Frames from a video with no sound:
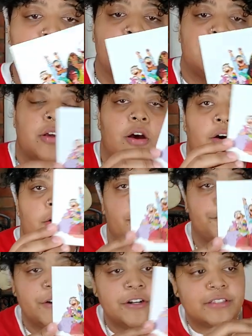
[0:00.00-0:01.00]
So
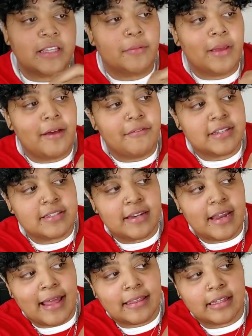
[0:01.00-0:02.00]
the first thing that we have is
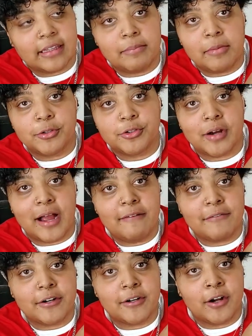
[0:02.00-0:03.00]
Nat the limo
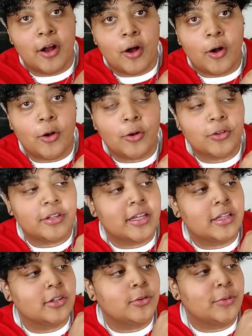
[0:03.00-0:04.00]
driver holding
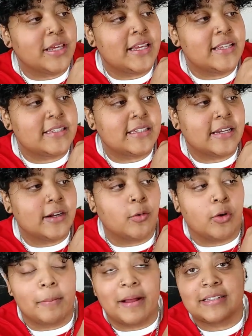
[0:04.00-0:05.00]
a Louise here,
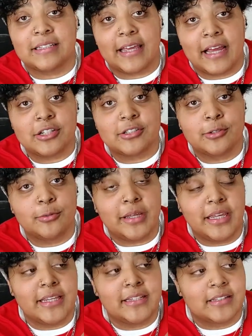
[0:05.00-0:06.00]
or about to catch
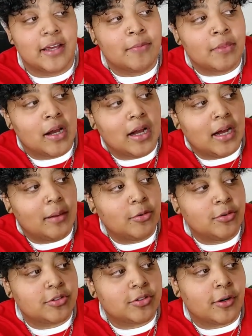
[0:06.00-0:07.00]
Louise,
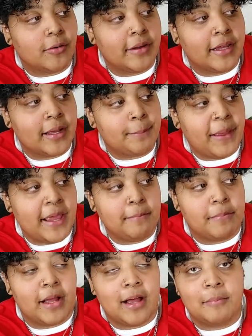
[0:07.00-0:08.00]
who's throwing a paint
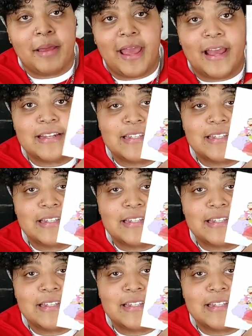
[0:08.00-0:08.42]
bomb at